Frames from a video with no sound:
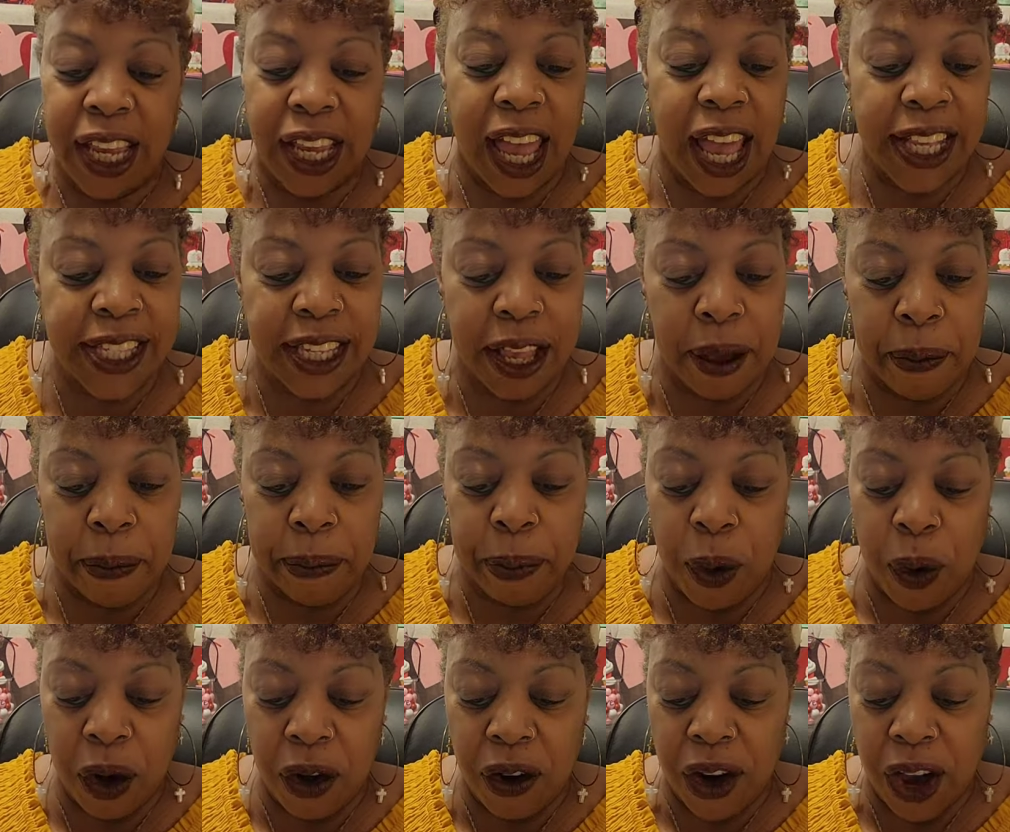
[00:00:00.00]
Got some
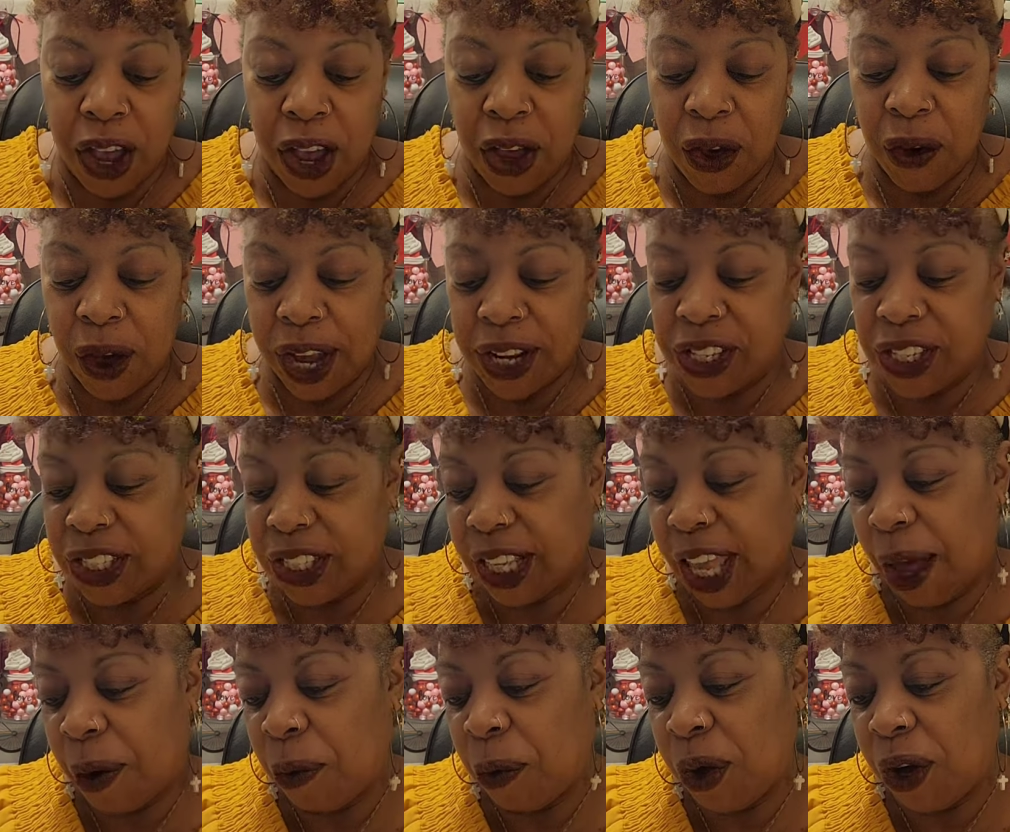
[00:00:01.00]
Boro. I just
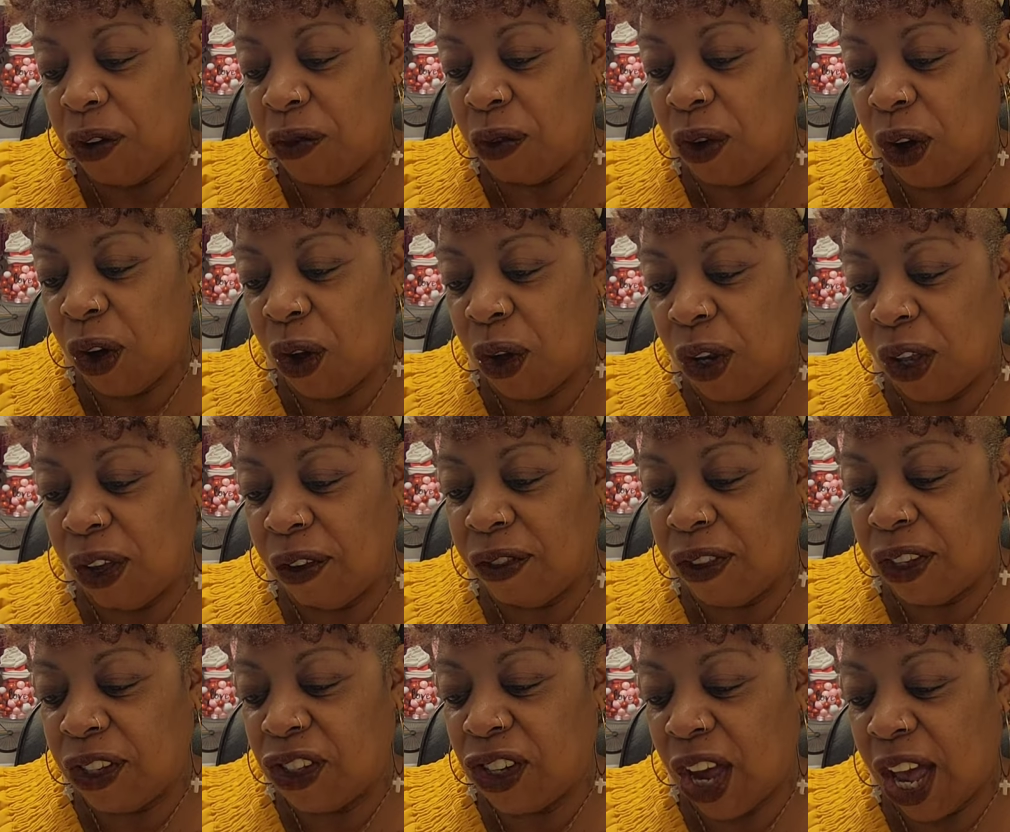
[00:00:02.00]
got one roll of
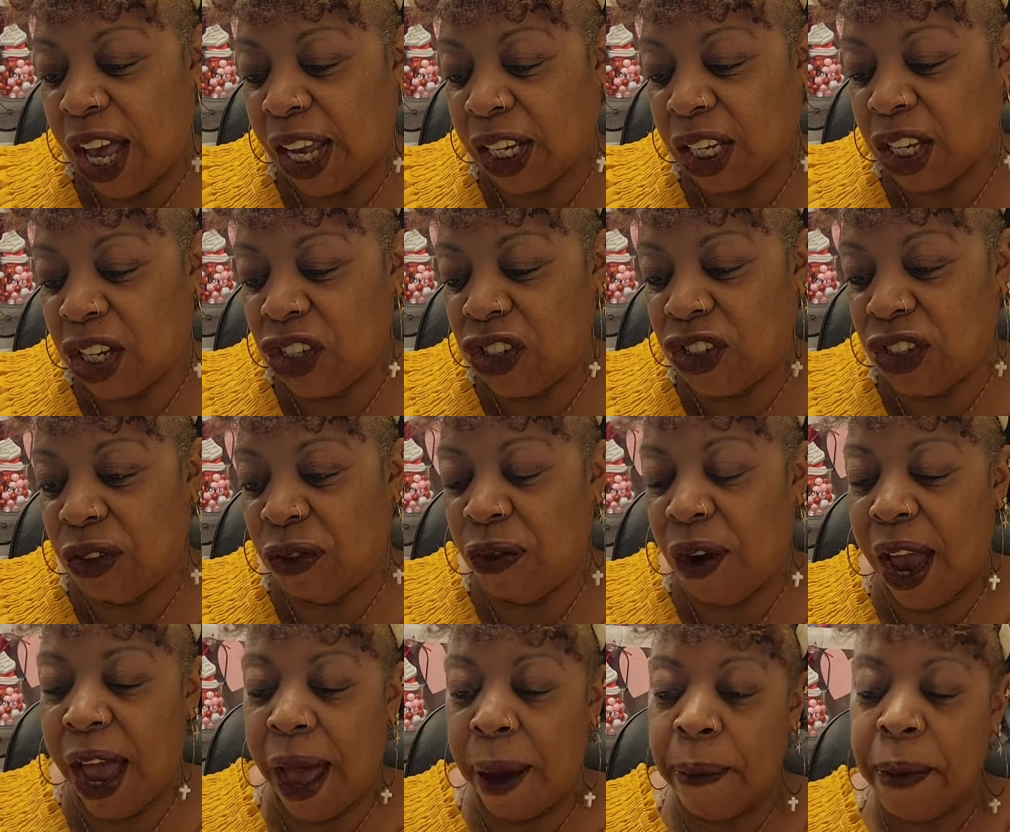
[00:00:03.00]
the Jot cushion
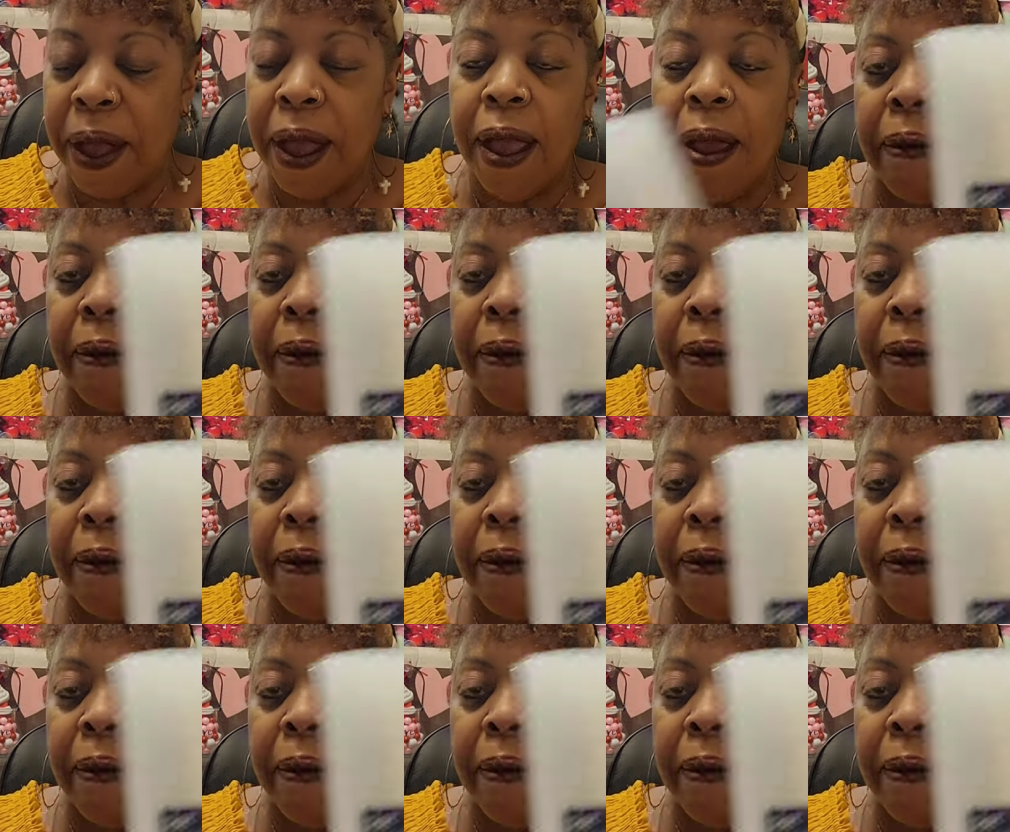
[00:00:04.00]
wrap.